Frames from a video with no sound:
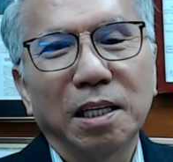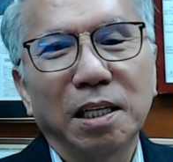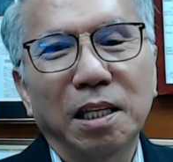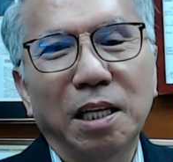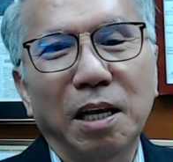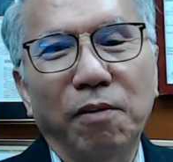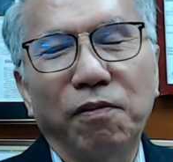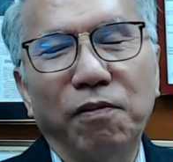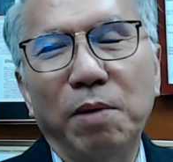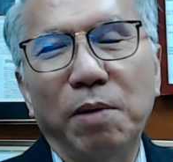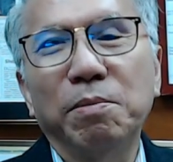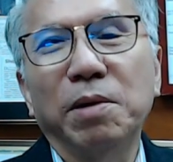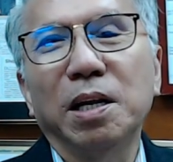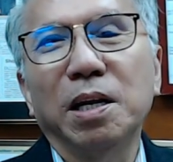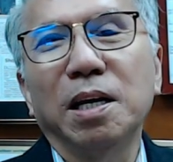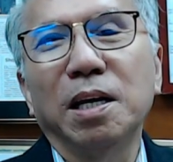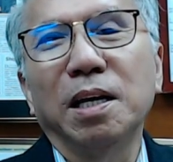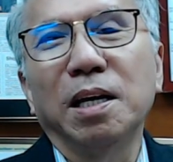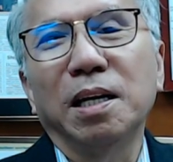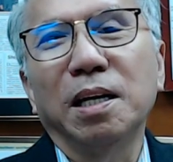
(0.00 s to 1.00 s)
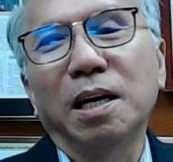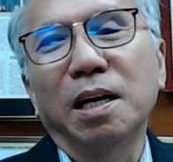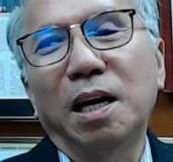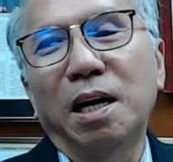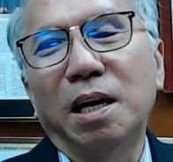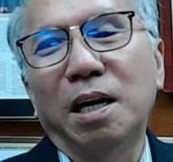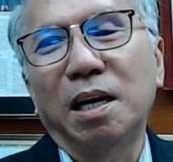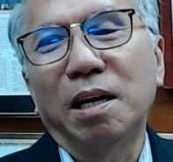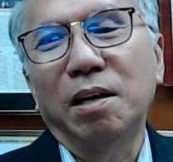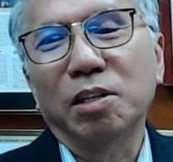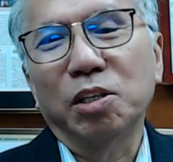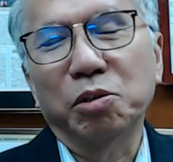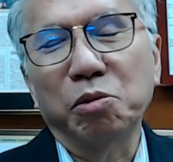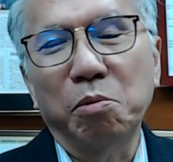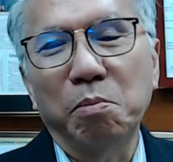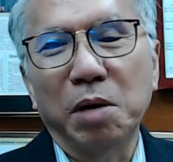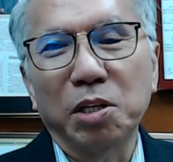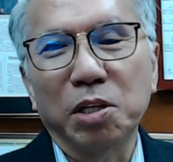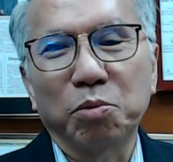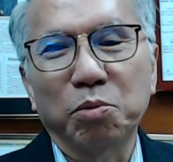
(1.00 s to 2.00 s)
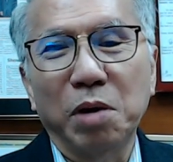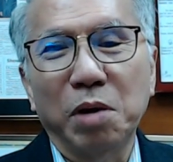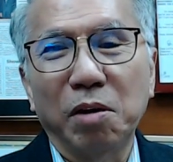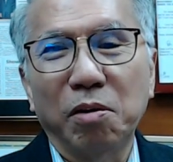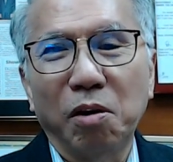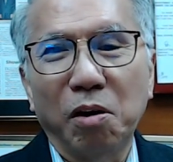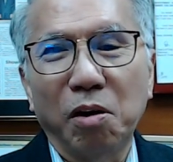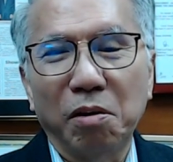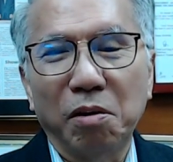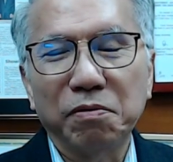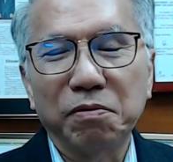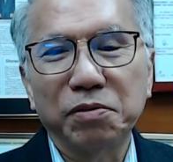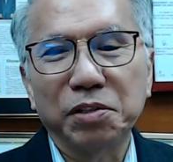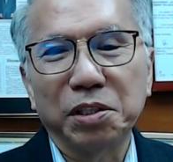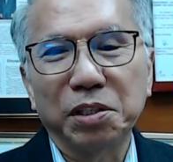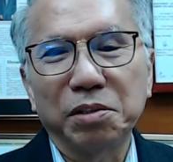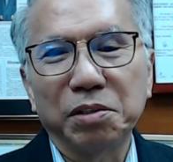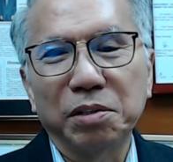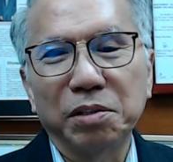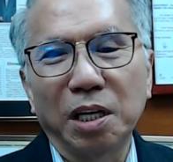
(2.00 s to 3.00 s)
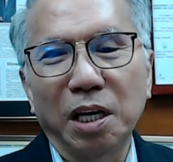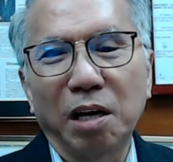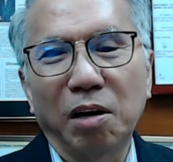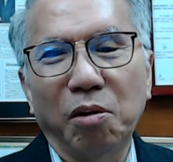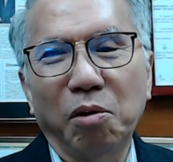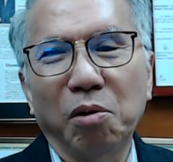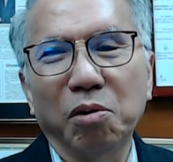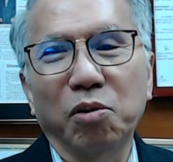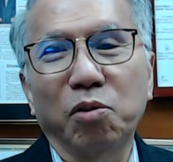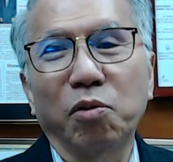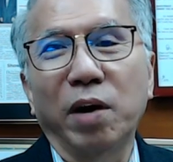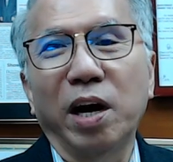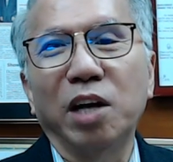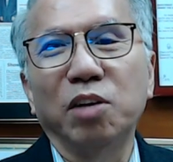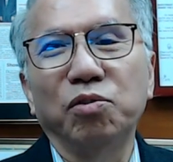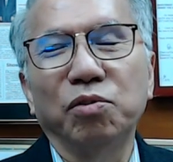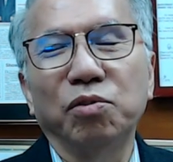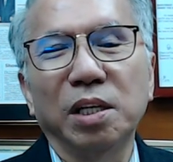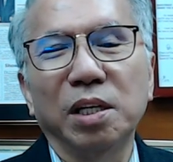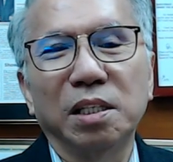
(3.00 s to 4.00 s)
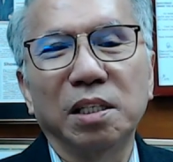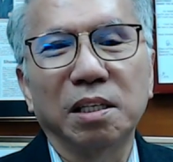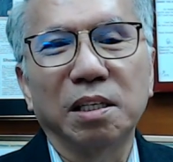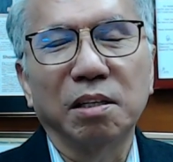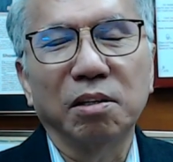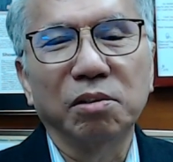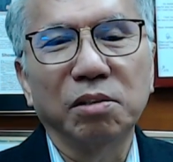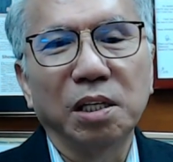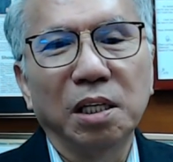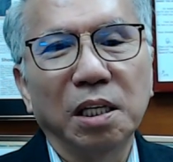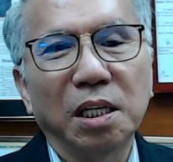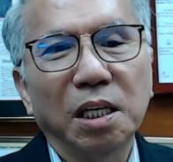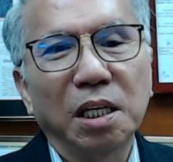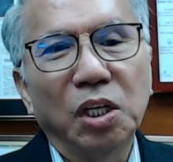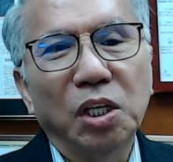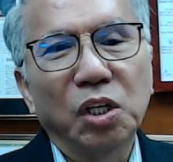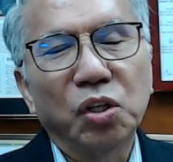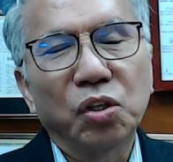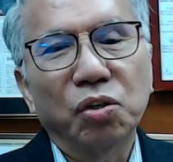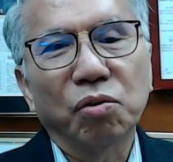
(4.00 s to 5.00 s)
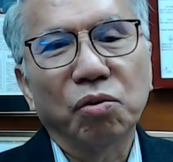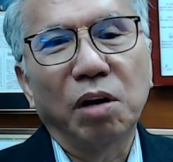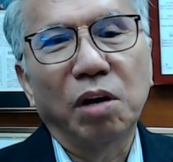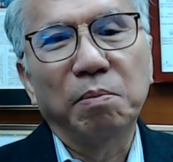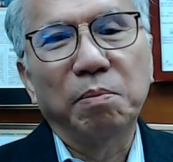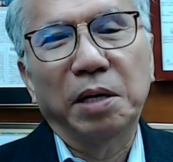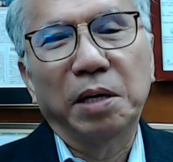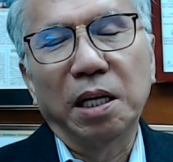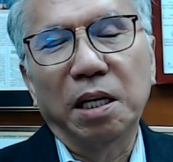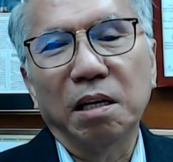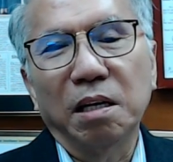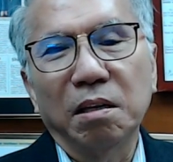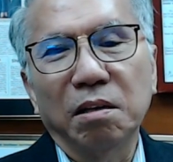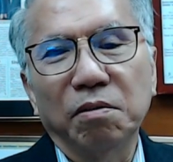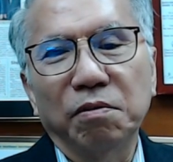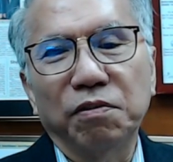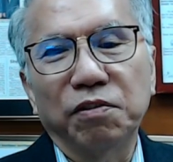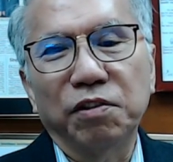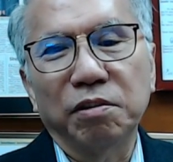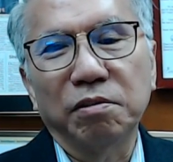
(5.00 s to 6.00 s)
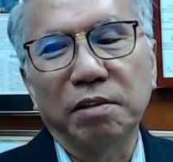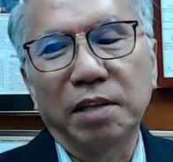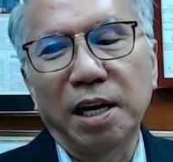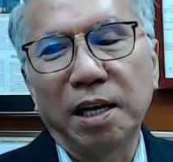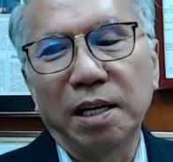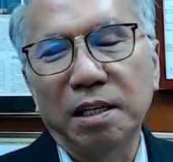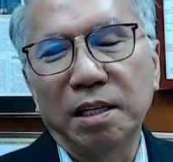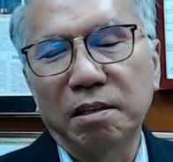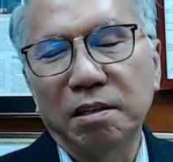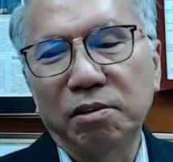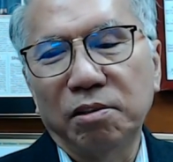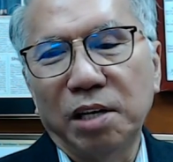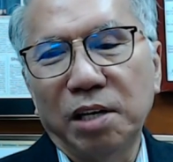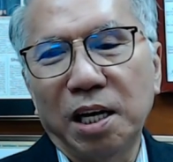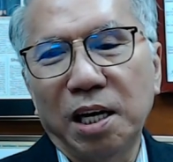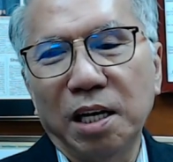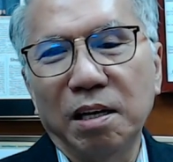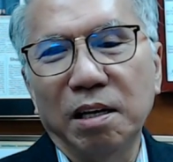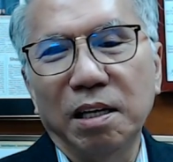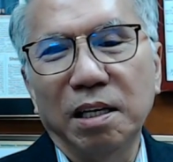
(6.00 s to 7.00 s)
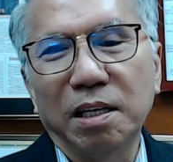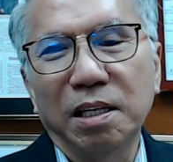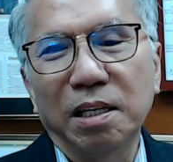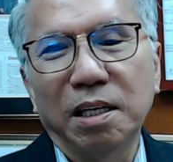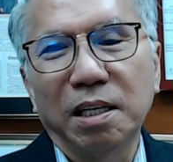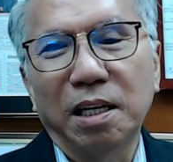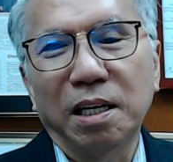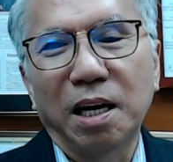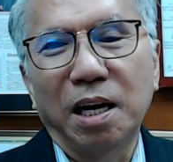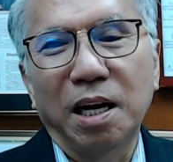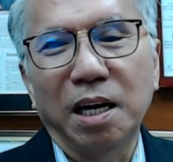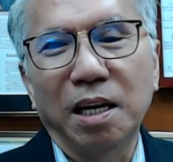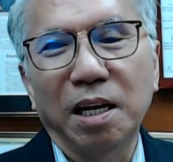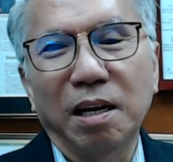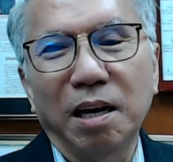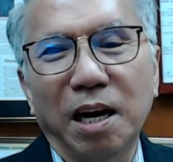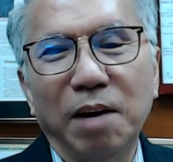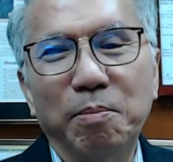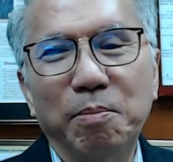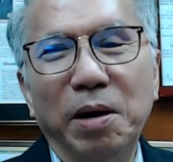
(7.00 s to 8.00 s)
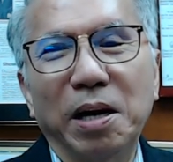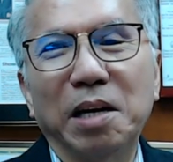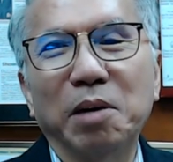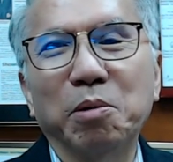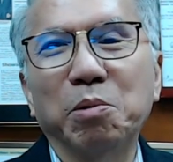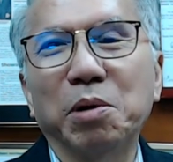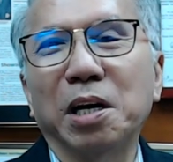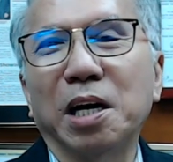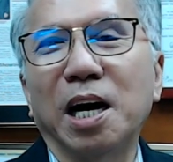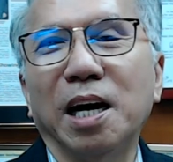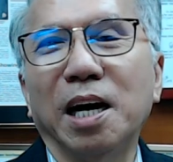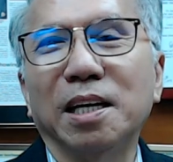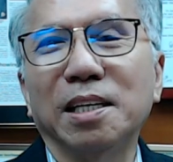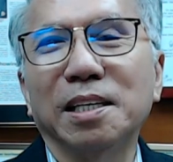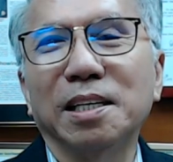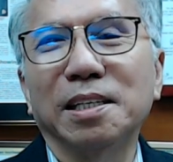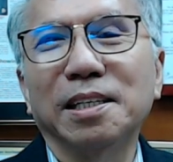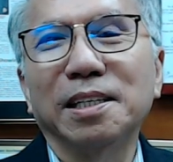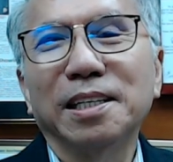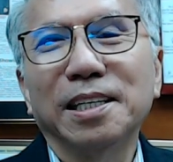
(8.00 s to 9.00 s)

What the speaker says: their family are so much well off. They are all graduates. So I beginning to feel that I better work harder.